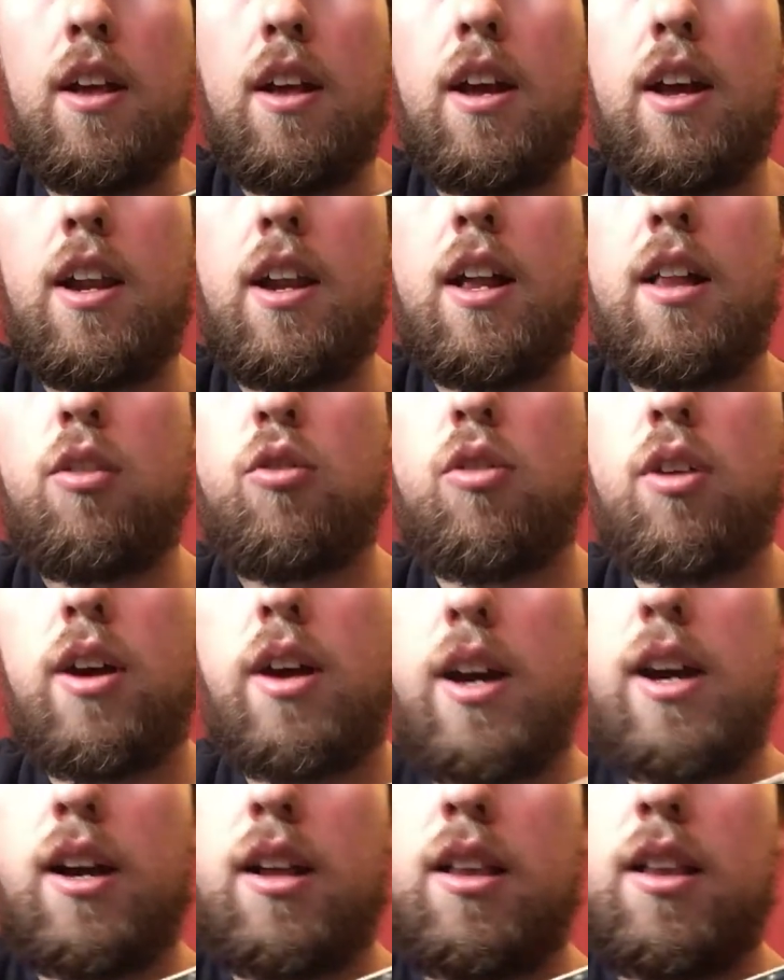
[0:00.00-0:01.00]
and I'll
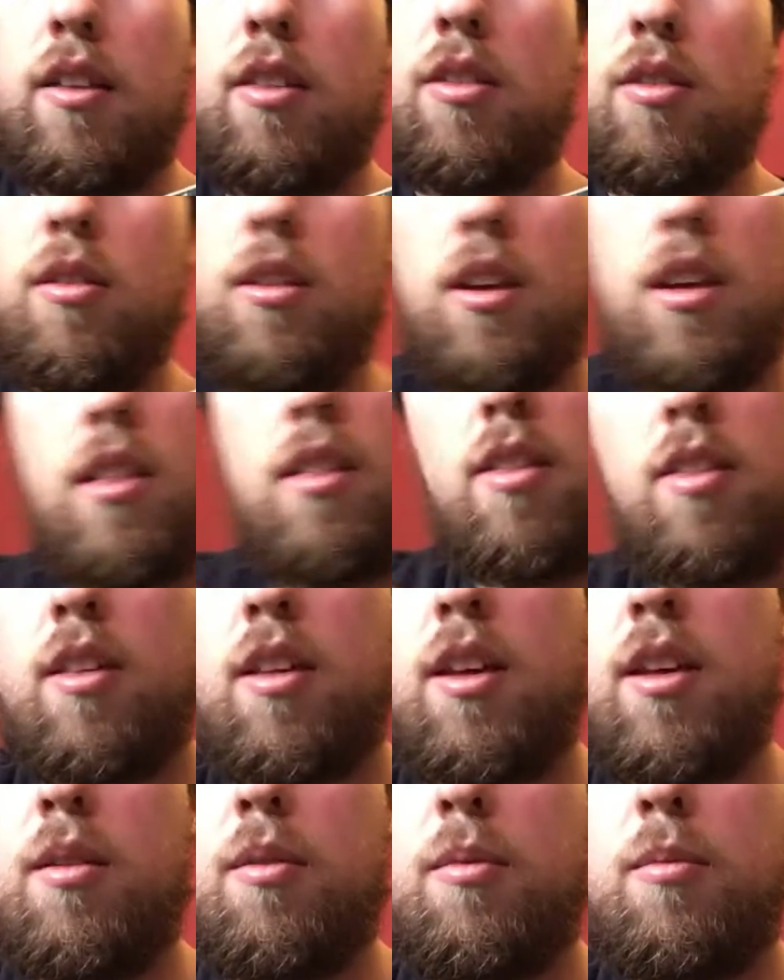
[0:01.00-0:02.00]
triangle this so you can
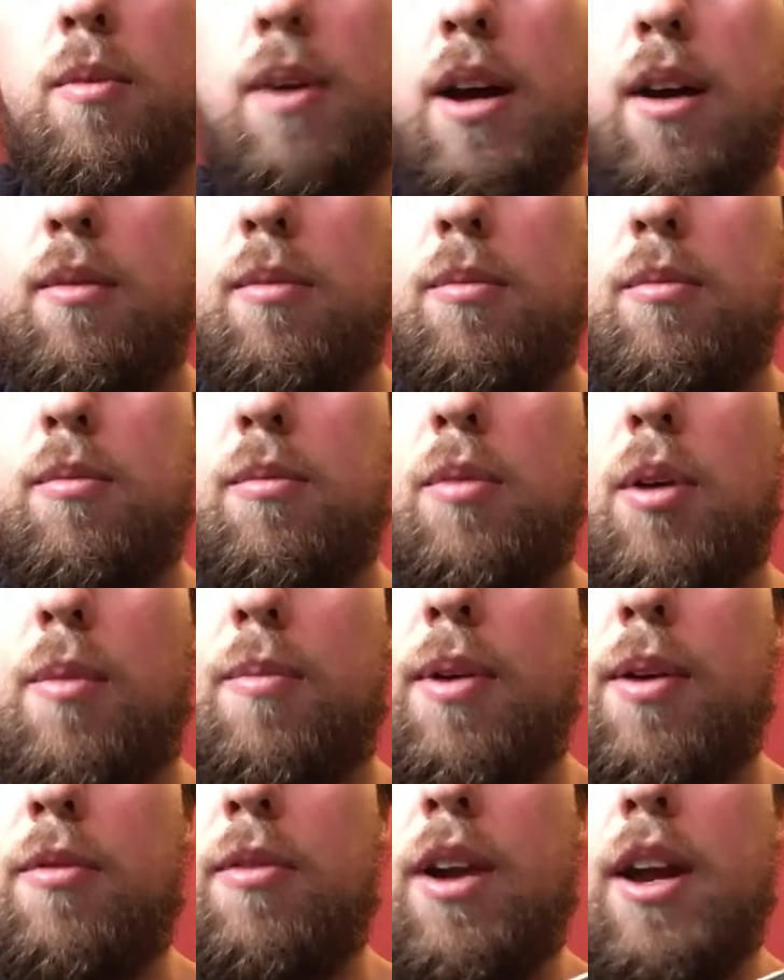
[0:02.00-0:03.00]
see what
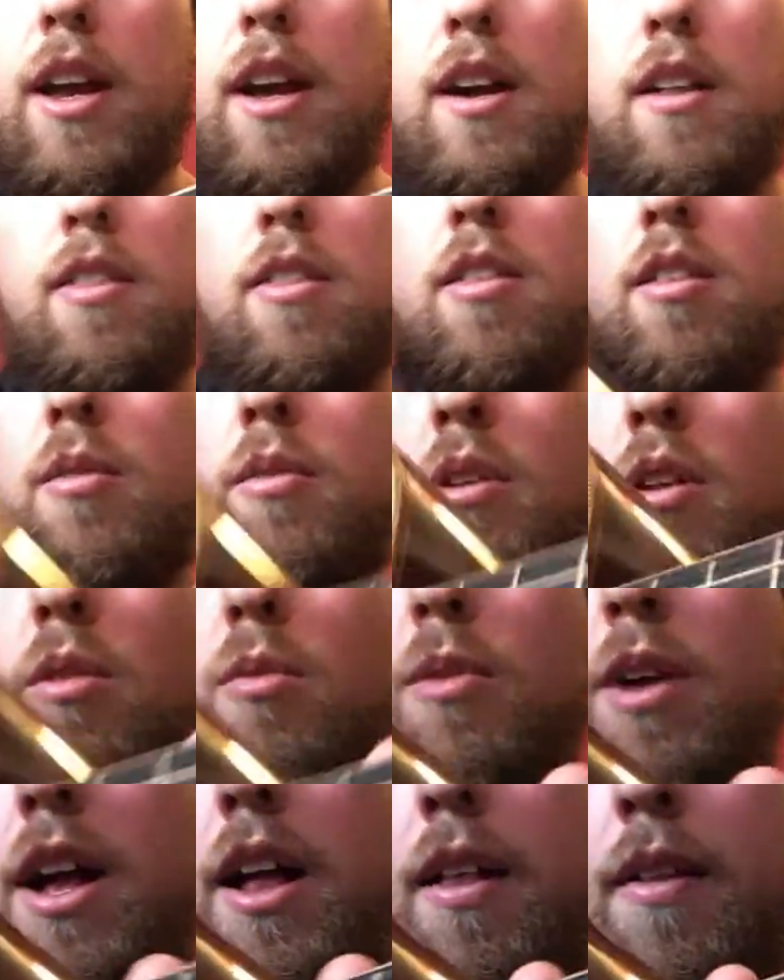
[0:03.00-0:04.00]
my right hand's doing as
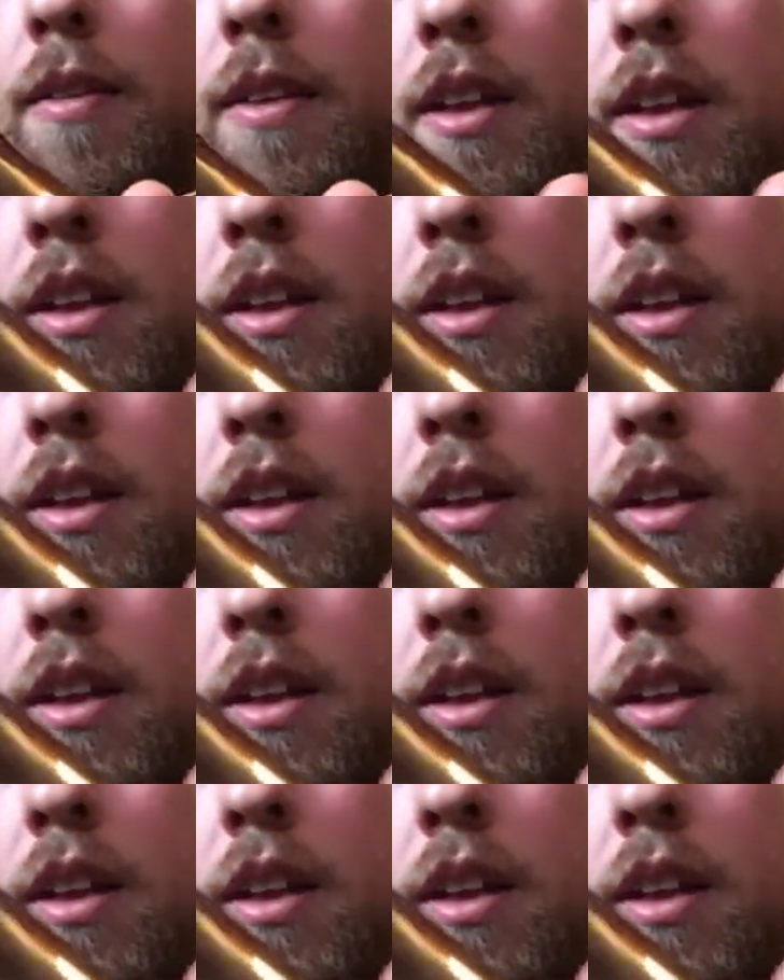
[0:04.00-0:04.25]
well.